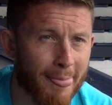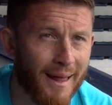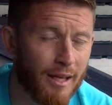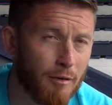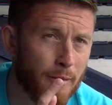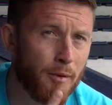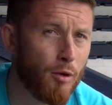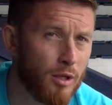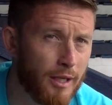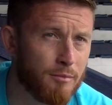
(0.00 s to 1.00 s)
I can remember
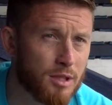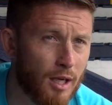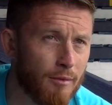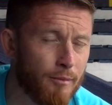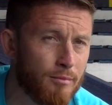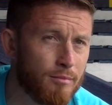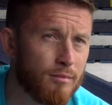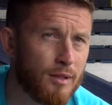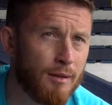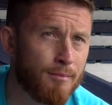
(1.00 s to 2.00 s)
one game starting with him
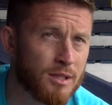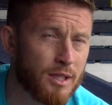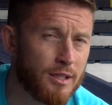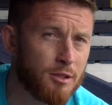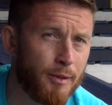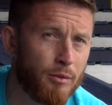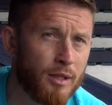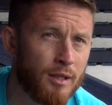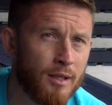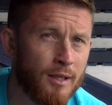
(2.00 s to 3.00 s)
in my second spell
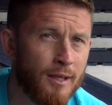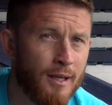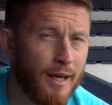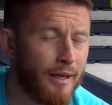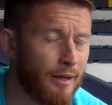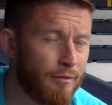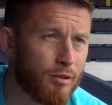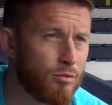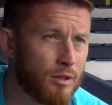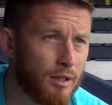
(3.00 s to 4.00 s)
here, and I
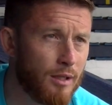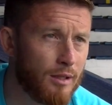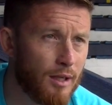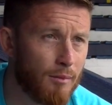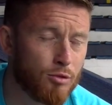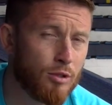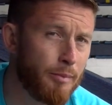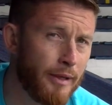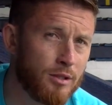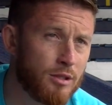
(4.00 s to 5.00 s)
was on the
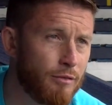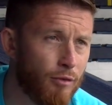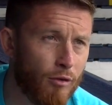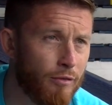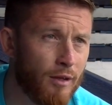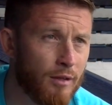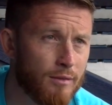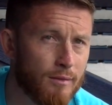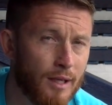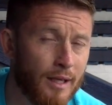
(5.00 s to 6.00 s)
bench at Forfar,
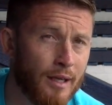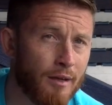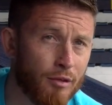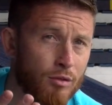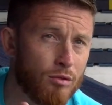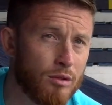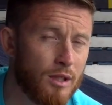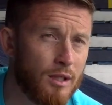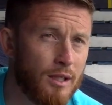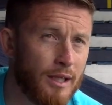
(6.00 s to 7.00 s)
and
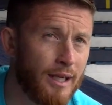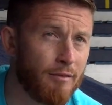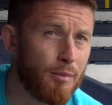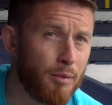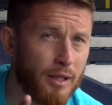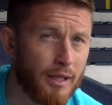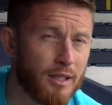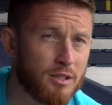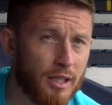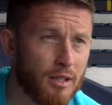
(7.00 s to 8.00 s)
he never played
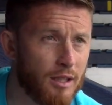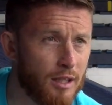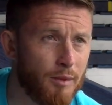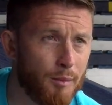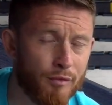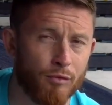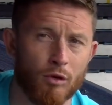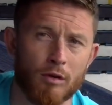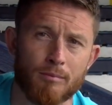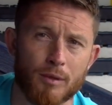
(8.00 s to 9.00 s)
against Airdrie the week
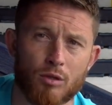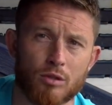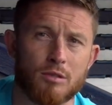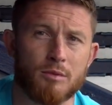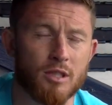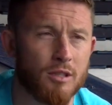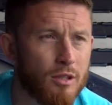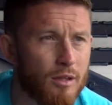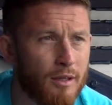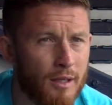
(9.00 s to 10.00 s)
before because he was
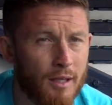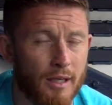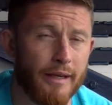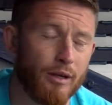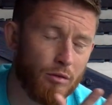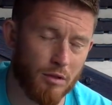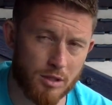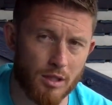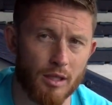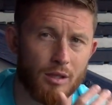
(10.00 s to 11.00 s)
injured, and then
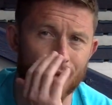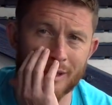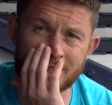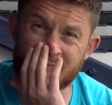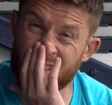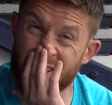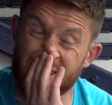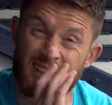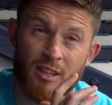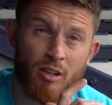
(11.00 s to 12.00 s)
obviously he got
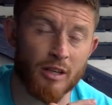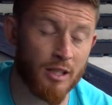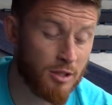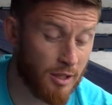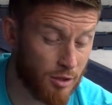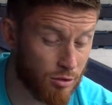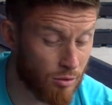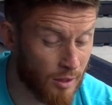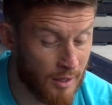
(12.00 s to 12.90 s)
another injury, so